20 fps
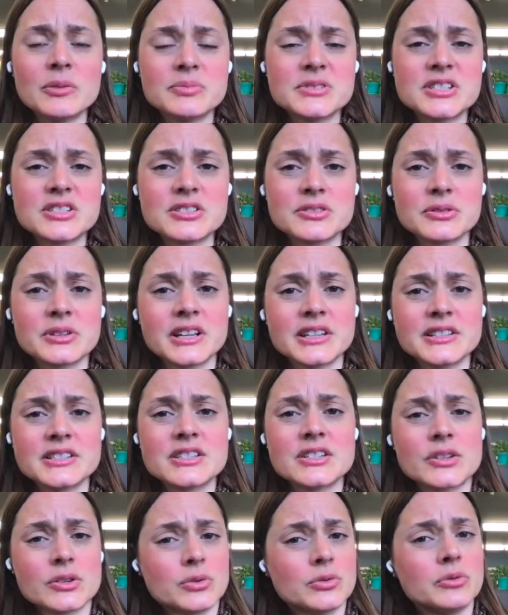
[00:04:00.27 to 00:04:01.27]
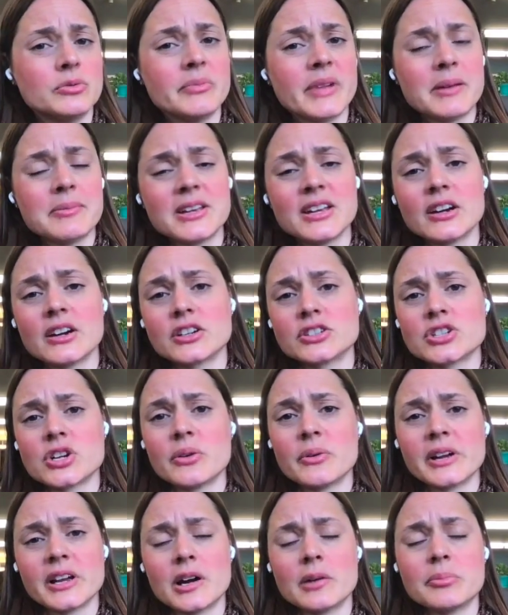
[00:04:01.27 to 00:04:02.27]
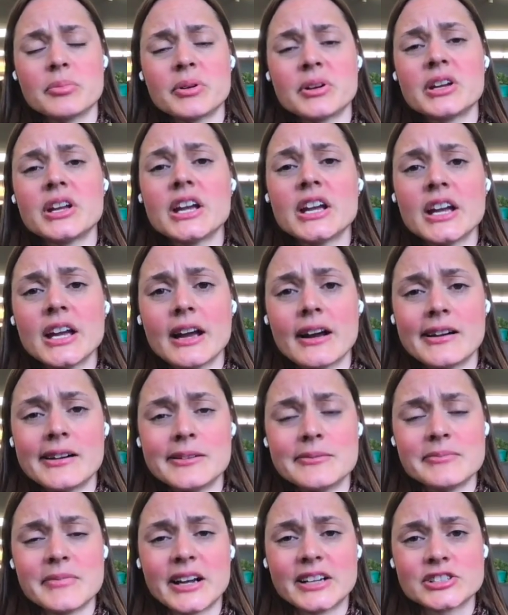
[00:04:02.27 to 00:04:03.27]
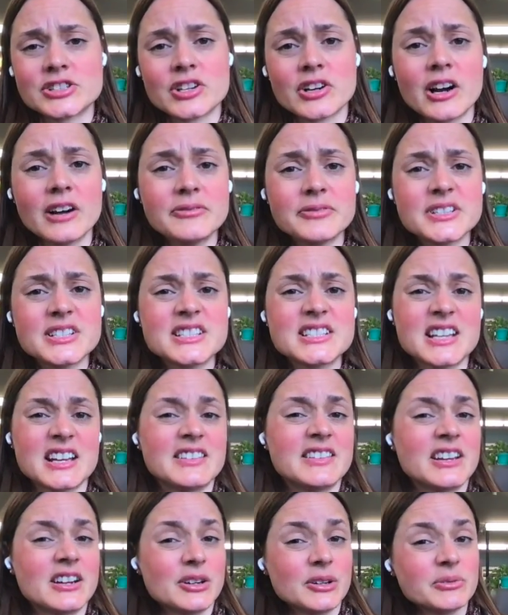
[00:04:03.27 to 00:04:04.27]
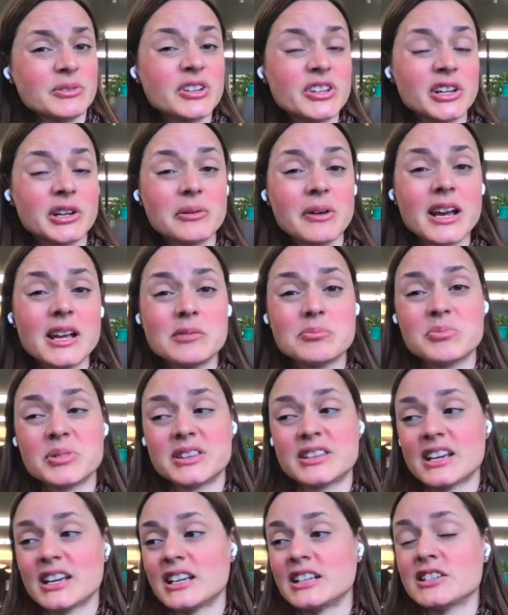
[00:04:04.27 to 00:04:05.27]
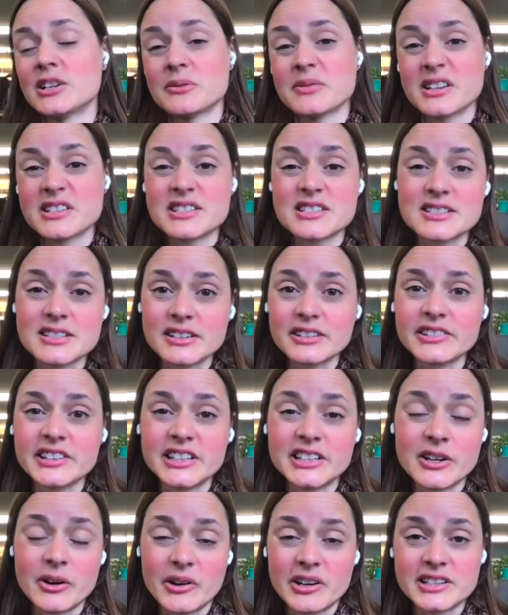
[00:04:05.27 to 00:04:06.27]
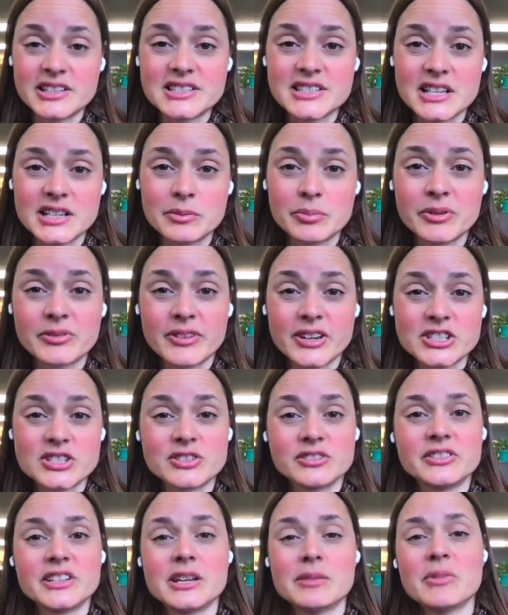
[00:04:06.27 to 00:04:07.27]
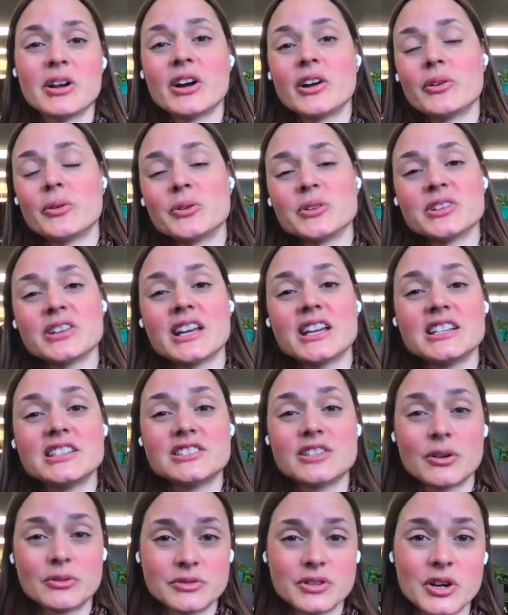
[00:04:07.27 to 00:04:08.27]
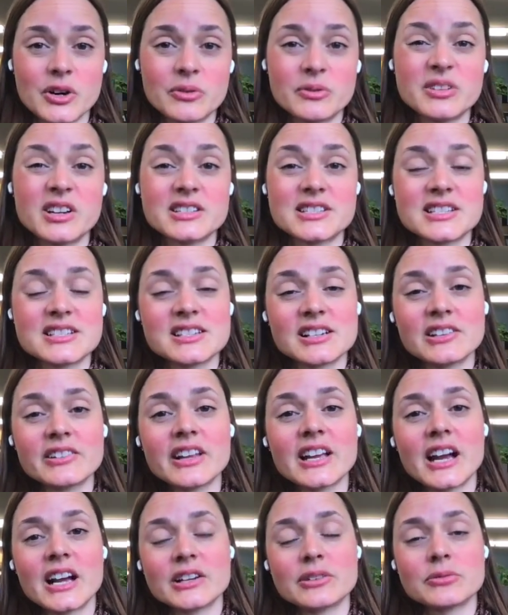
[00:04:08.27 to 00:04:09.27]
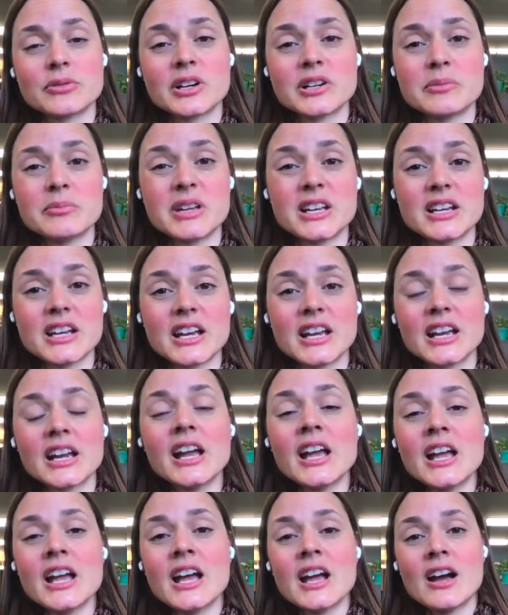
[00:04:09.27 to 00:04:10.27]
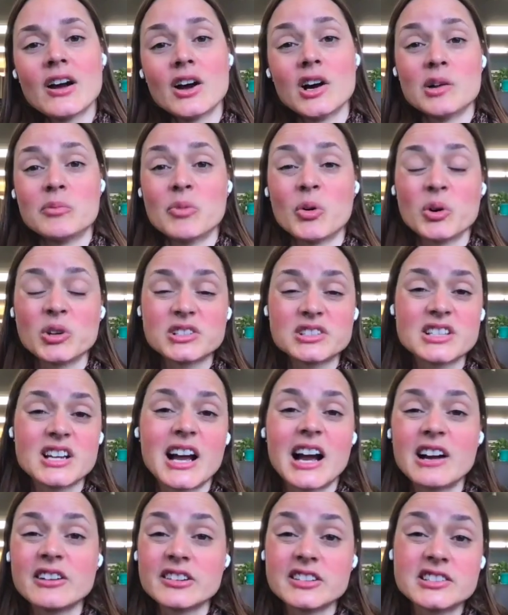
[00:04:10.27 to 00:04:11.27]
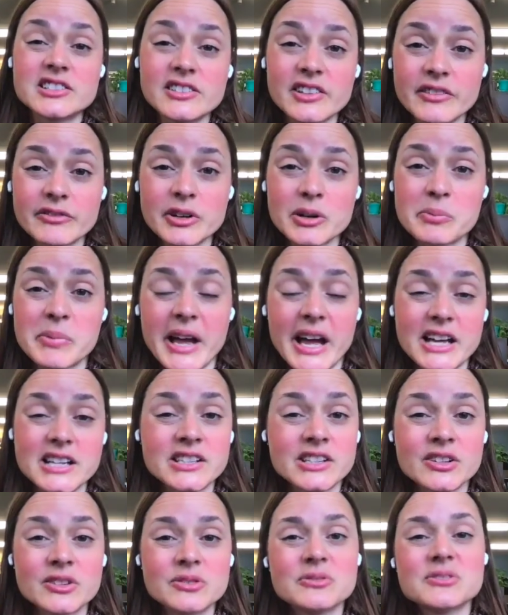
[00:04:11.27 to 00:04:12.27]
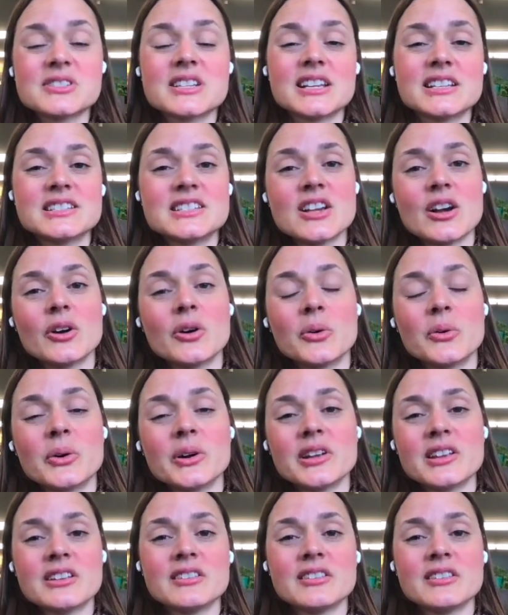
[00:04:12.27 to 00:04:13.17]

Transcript: students who maybe are showing up at your office and they're really great, but they don't necessarily know how to send a professional email, or they don't know necessarily how to run a meeting, or how to deliver bad news. And so